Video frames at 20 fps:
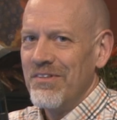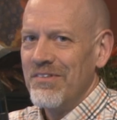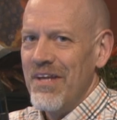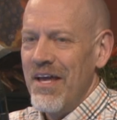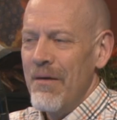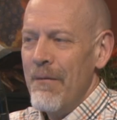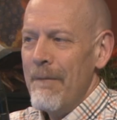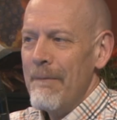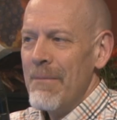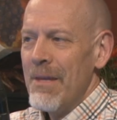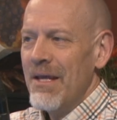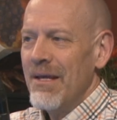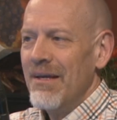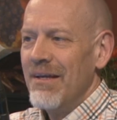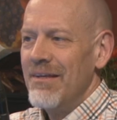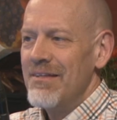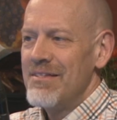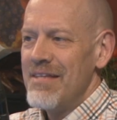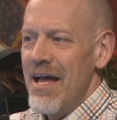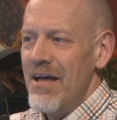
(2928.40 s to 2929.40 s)
He said,
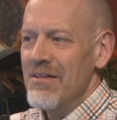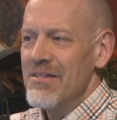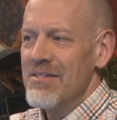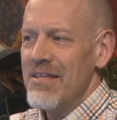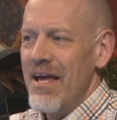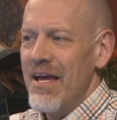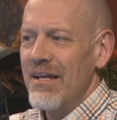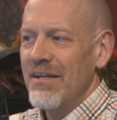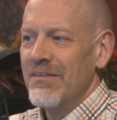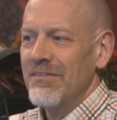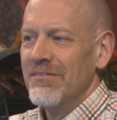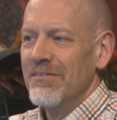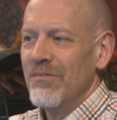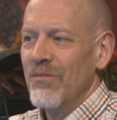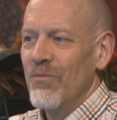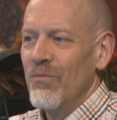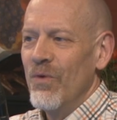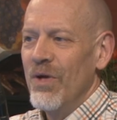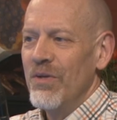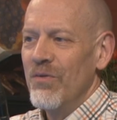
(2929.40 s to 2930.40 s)
he sounds like
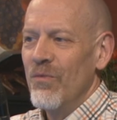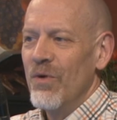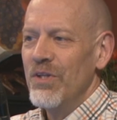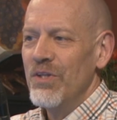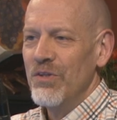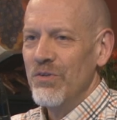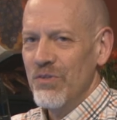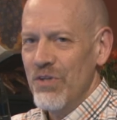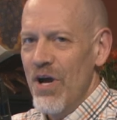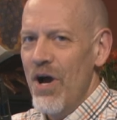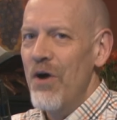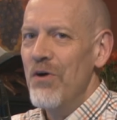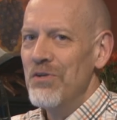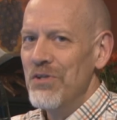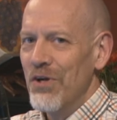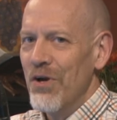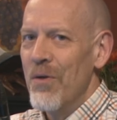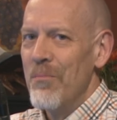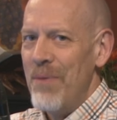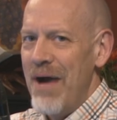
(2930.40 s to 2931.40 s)
when when you know
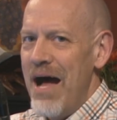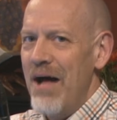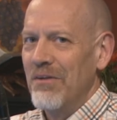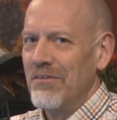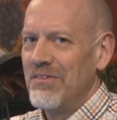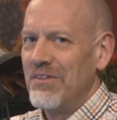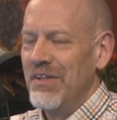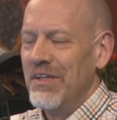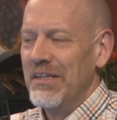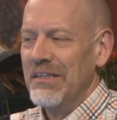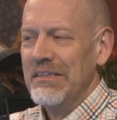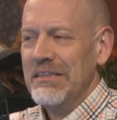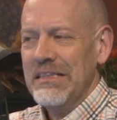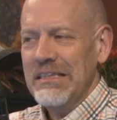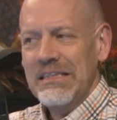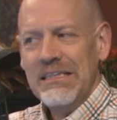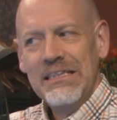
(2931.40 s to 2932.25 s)
you're about to